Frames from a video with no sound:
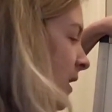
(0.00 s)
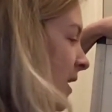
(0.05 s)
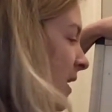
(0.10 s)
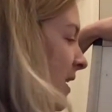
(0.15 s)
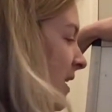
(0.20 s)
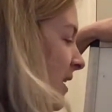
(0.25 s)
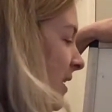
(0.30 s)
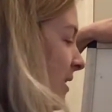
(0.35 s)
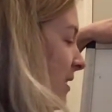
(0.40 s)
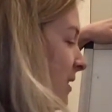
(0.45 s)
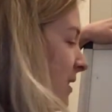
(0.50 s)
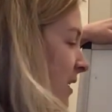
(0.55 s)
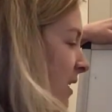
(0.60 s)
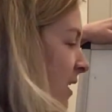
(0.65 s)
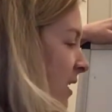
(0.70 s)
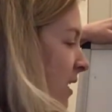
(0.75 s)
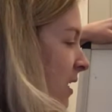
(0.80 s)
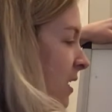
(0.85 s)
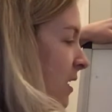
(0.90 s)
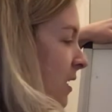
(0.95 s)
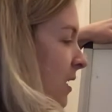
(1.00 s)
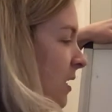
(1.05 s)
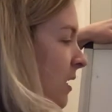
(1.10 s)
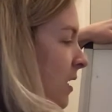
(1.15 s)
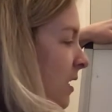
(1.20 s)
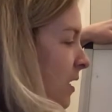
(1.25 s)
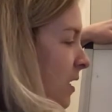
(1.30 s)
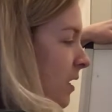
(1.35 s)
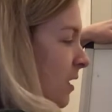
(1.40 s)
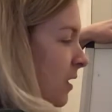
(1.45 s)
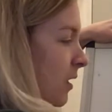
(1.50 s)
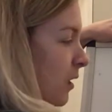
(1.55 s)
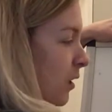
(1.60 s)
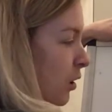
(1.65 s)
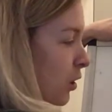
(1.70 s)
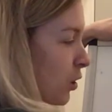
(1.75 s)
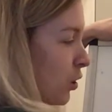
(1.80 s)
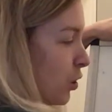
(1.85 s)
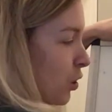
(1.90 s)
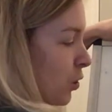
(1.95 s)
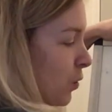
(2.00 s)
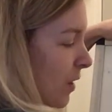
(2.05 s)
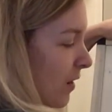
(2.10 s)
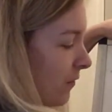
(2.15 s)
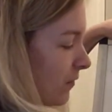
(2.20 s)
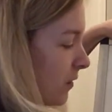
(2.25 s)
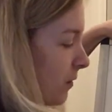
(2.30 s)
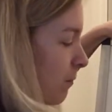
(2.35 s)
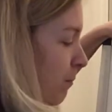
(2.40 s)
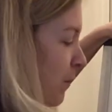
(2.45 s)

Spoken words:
is you have some